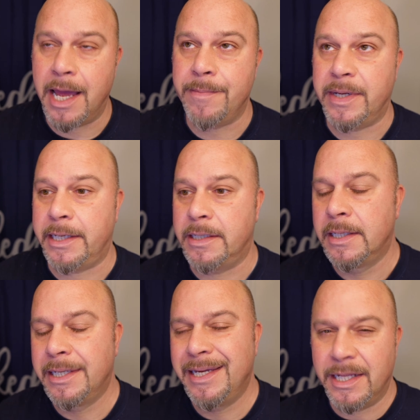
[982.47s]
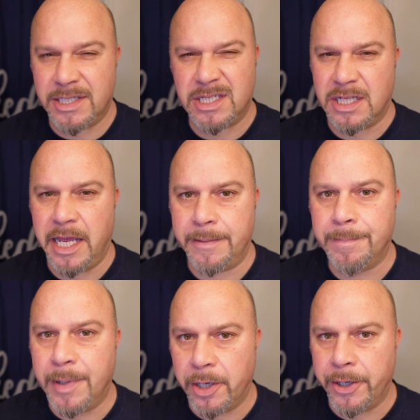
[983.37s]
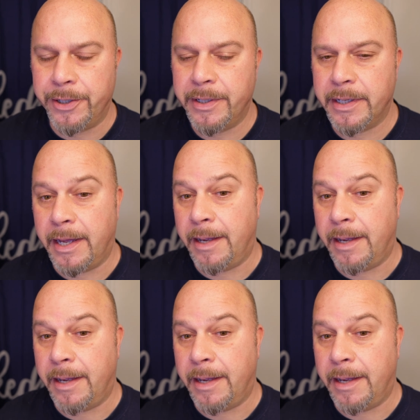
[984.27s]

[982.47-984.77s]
I mean it's a slight burn.